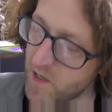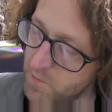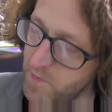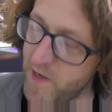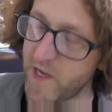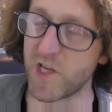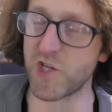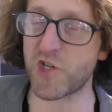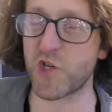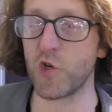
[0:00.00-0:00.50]

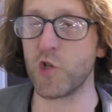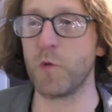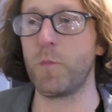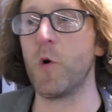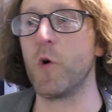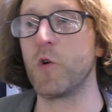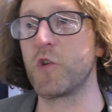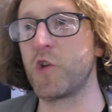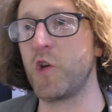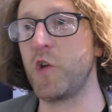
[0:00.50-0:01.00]
making sure the
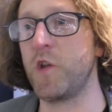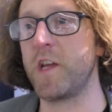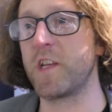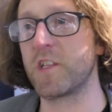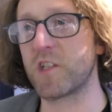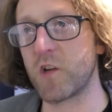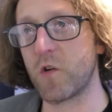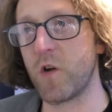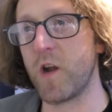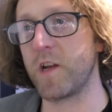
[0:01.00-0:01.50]
port tuning
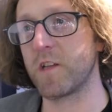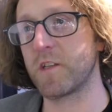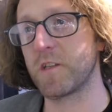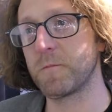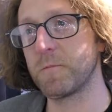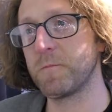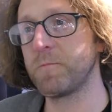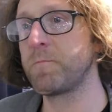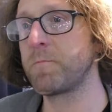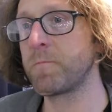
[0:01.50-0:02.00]
is correct.
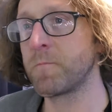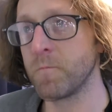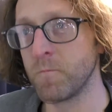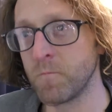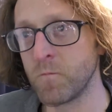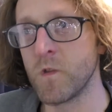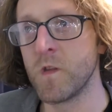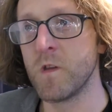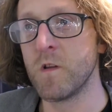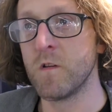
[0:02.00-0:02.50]

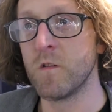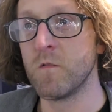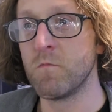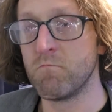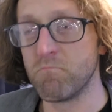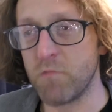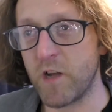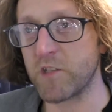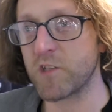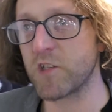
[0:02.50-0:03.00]

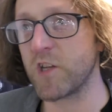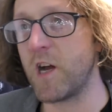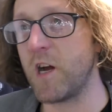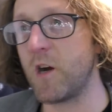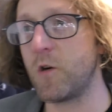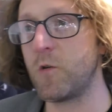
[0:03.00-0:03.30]
That's how.